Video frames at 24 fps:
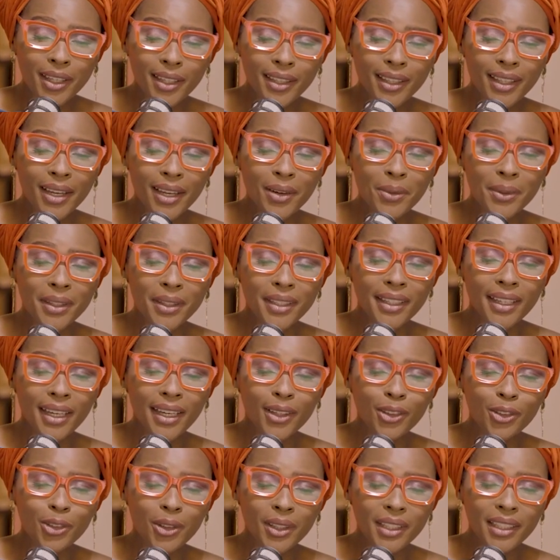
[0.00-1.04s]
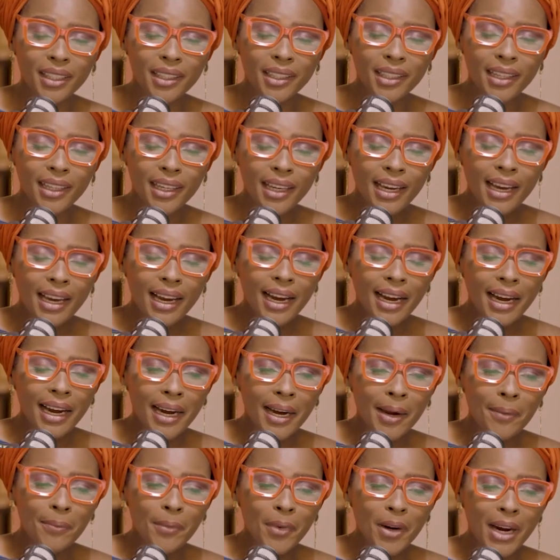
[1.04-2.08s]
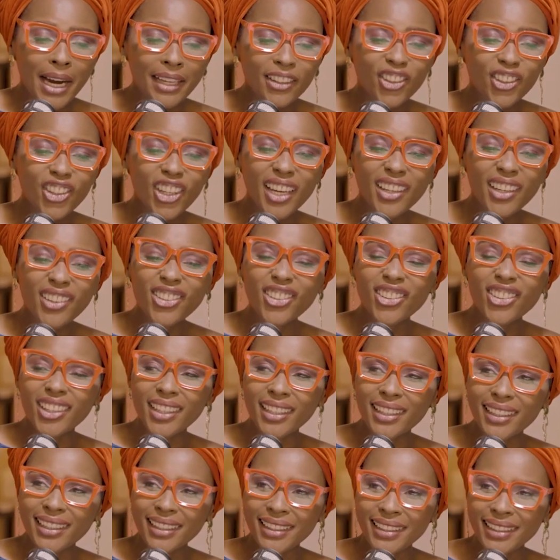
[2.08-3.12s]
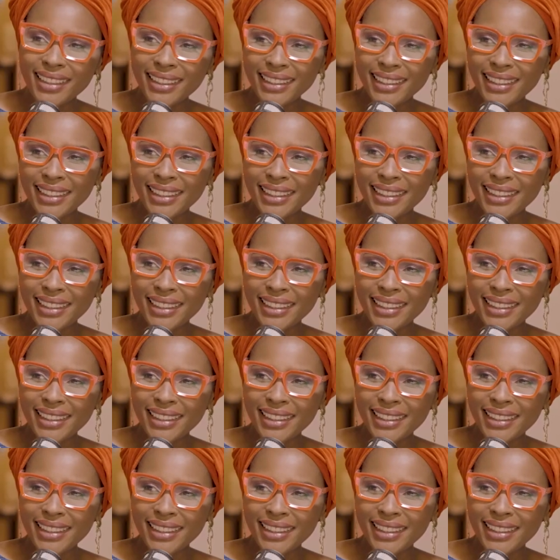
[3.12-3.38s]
that we actually are changing,